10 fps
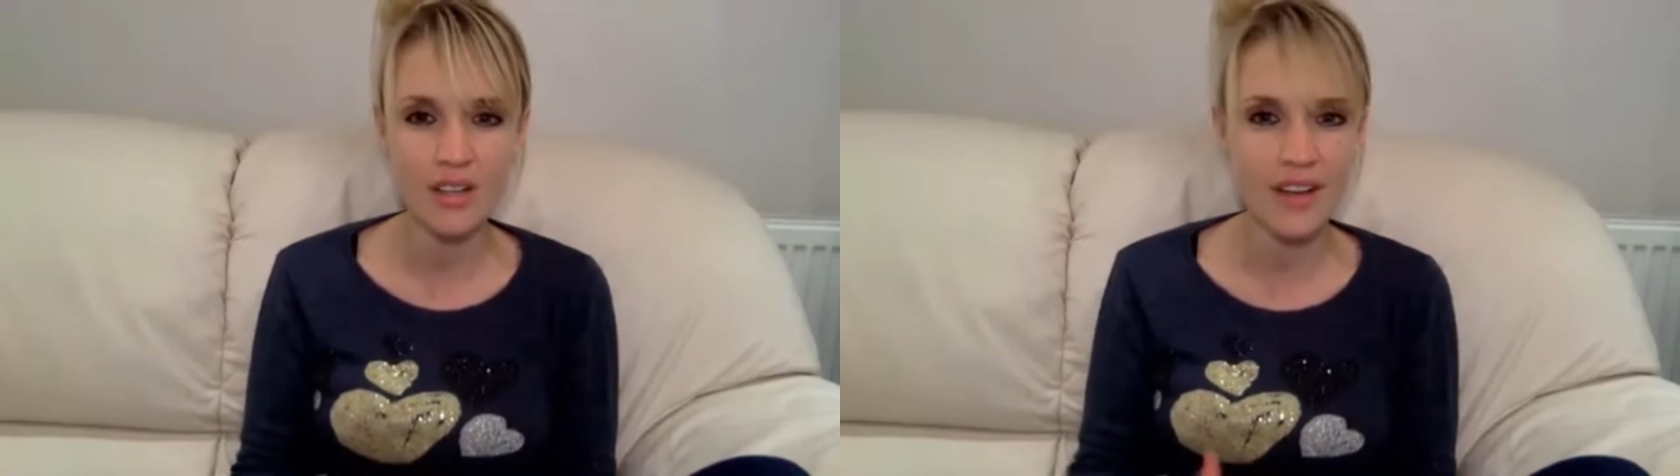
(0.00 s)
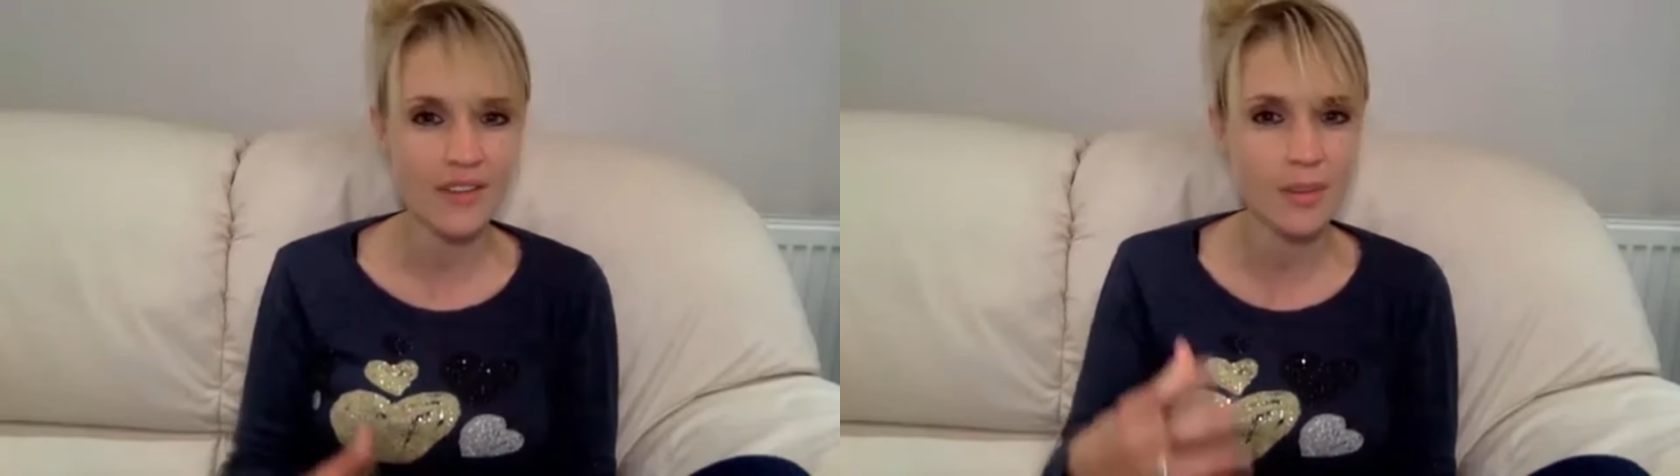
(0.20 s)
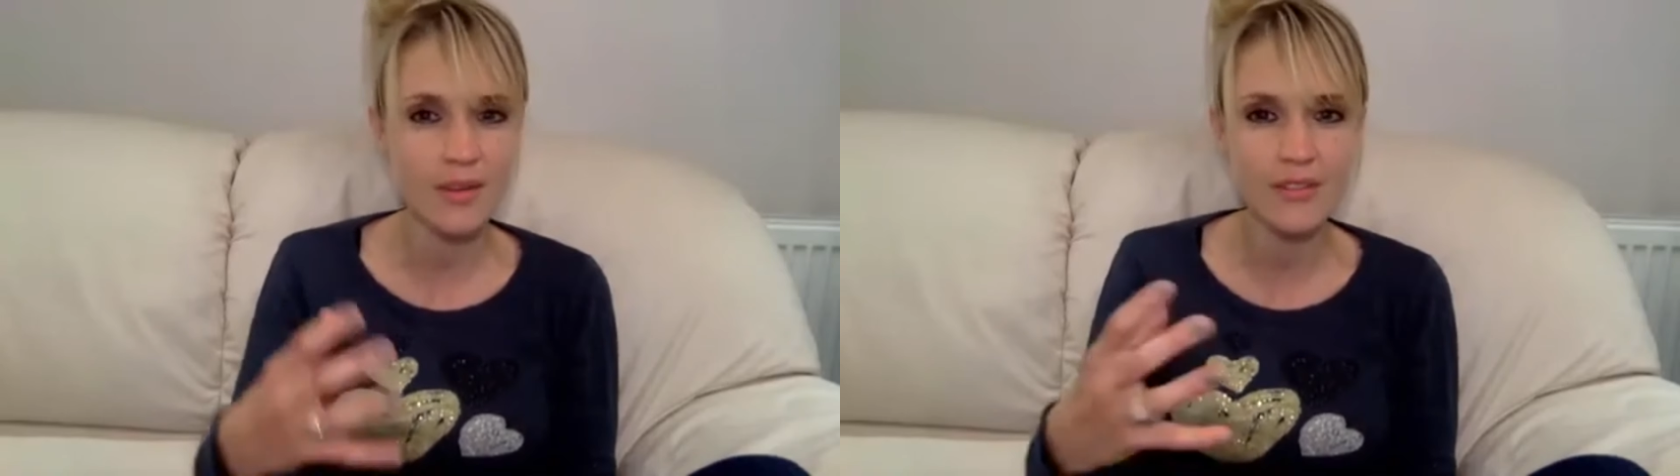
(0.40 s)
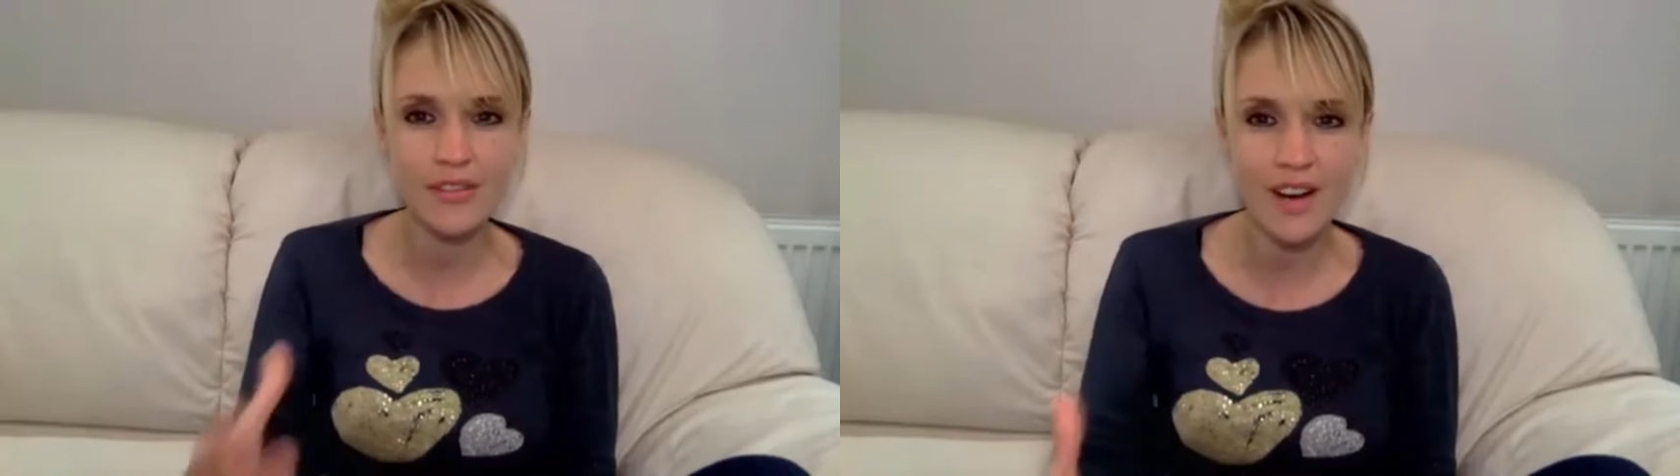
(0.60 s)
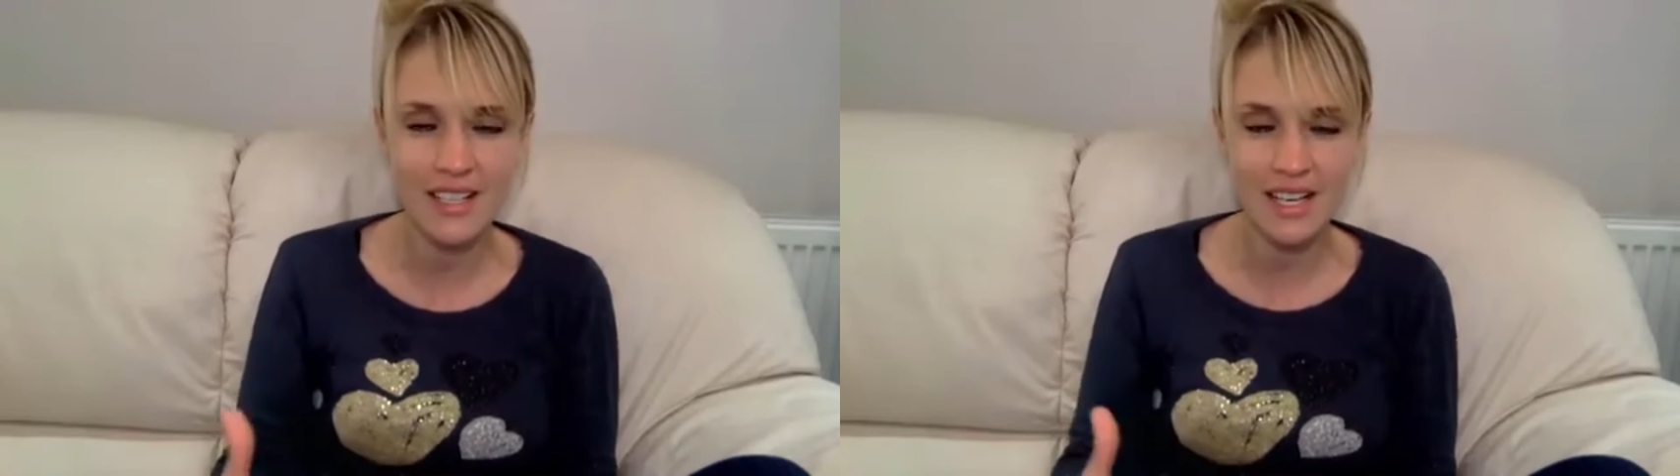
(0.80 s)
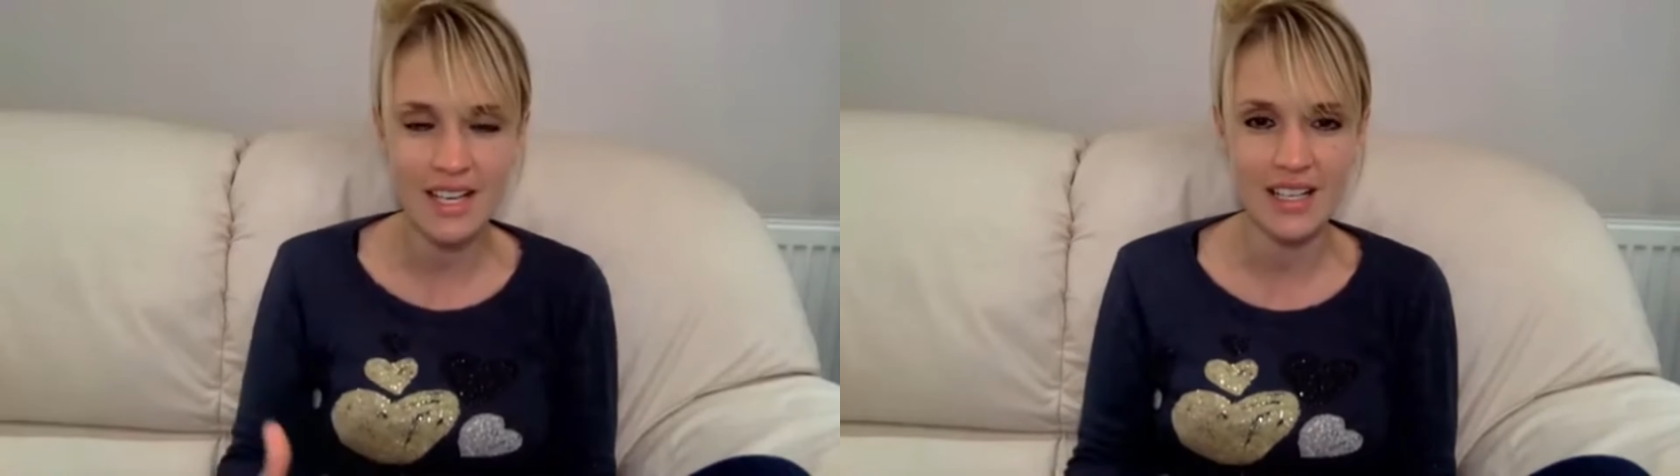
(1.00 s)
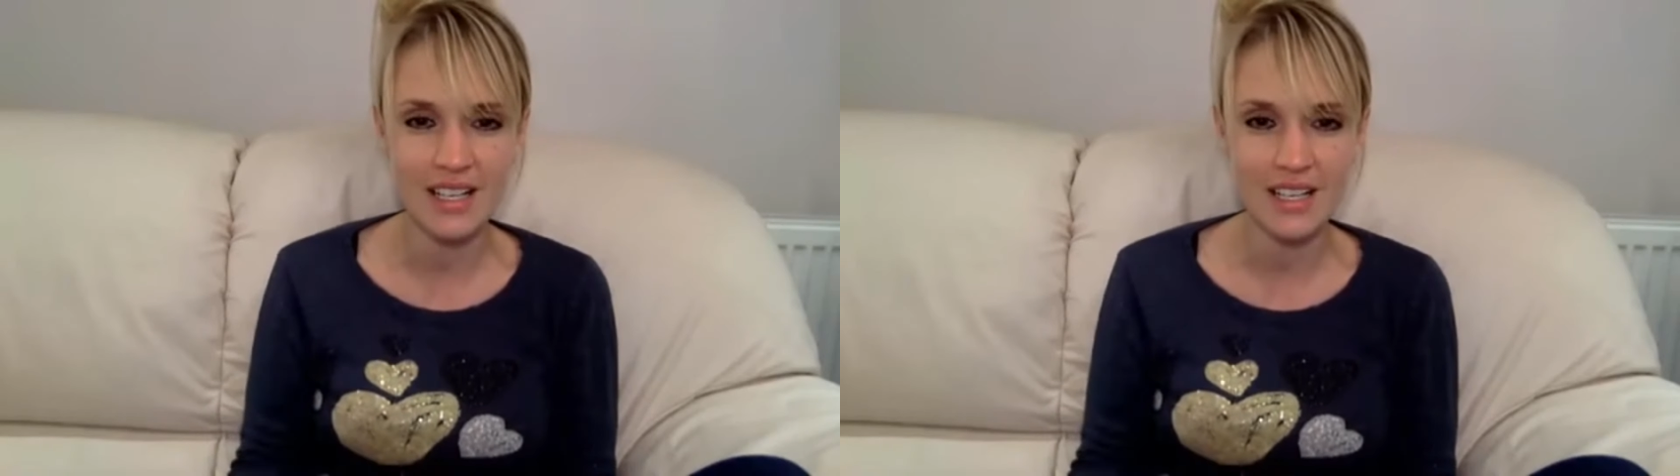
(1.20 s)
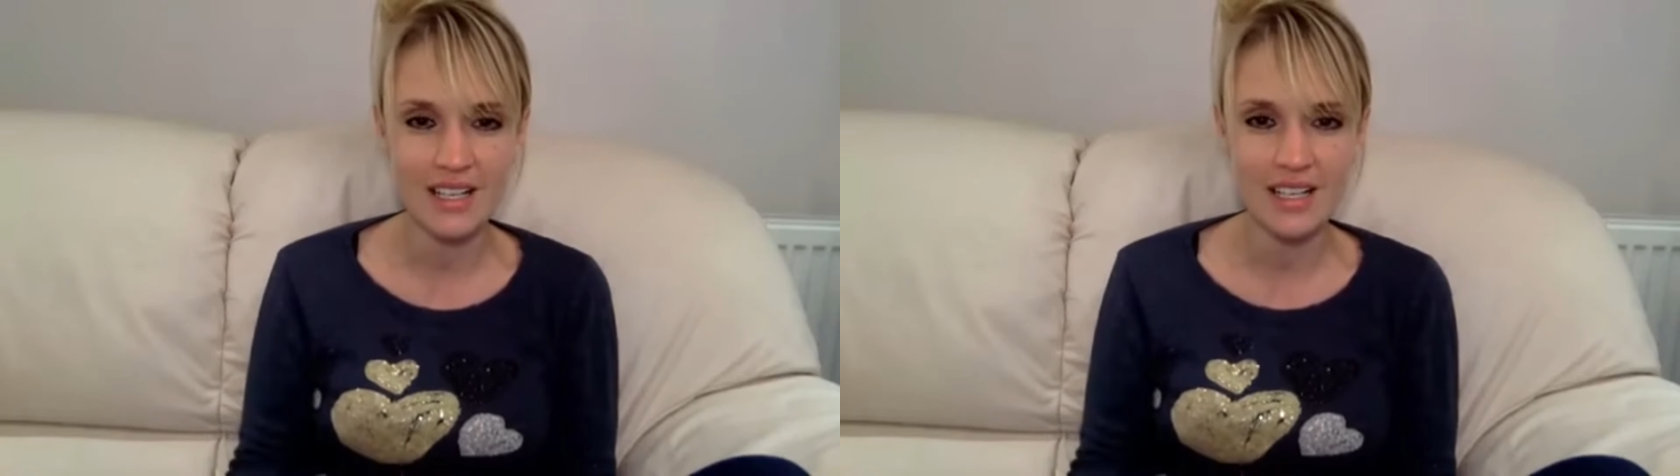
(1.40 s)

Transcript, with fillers: you have to be friendly